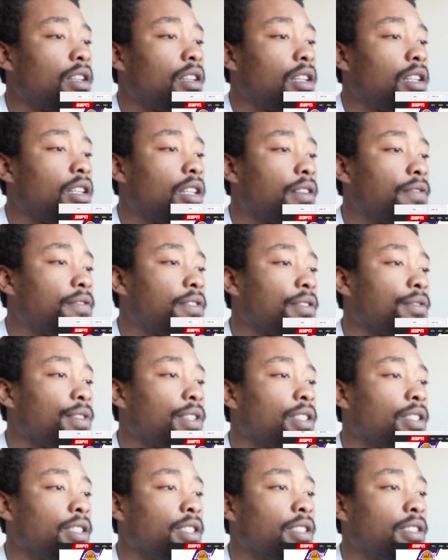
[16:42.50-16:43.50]
enough to
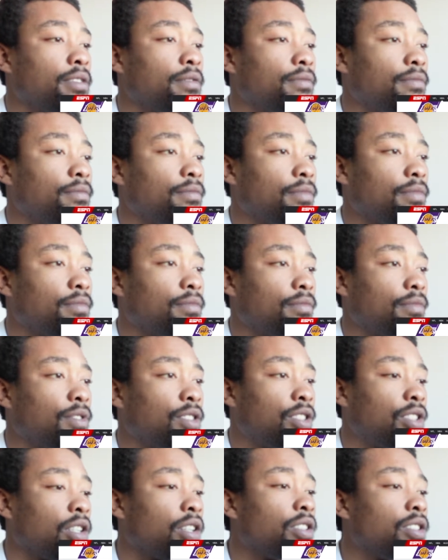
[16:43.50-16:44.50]
really
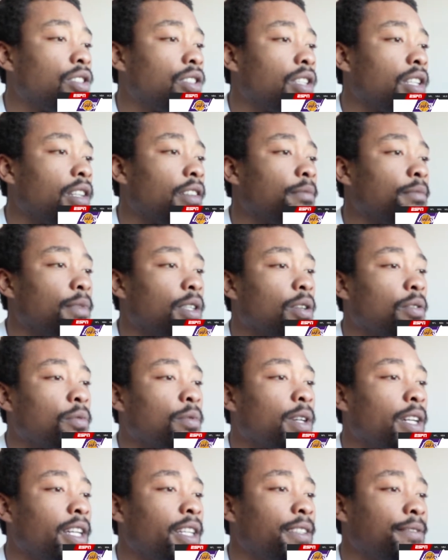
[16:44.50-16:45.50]
judge them
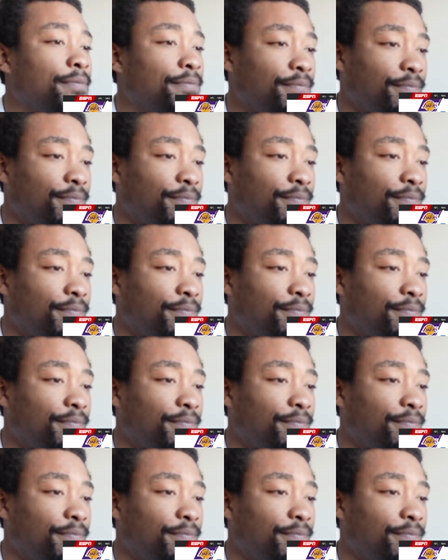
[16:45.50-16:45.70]
away.